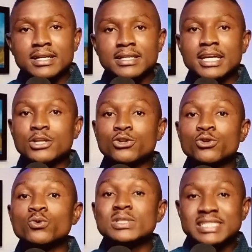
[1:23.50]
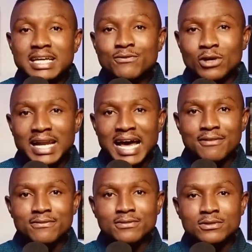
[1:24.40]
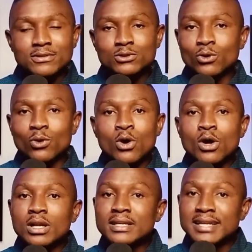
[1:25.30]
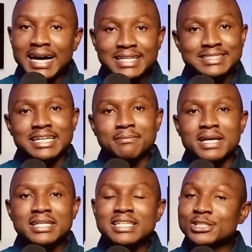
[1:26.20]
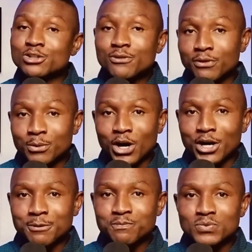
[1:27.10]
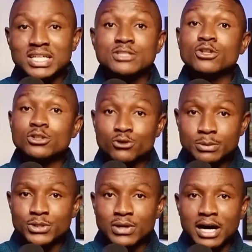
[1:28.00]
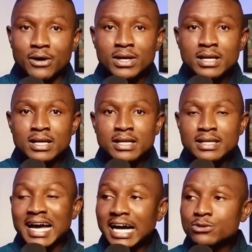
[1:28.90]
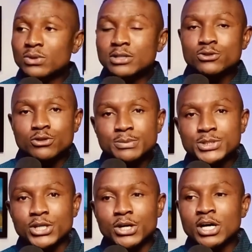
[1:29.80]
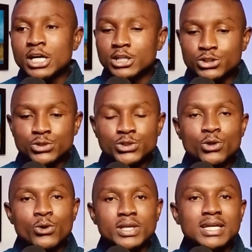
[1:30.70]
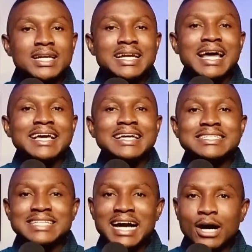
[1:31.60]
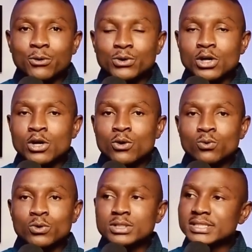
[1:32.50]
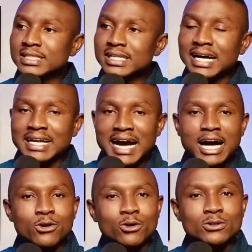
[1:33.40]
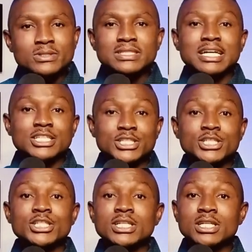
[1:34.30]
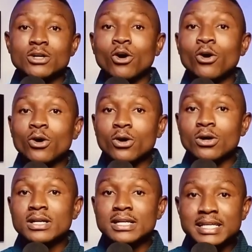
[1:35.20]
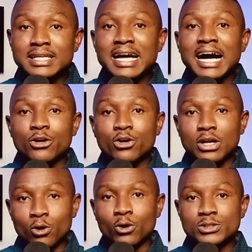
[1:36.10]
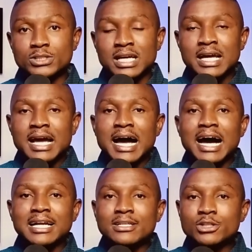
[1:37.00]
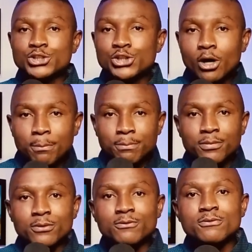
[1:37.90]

then you will save your life. So that statement is not from God. It's not scriptural. The actual scripture is you knowing, like a child would see an adult that she or he adores and jump,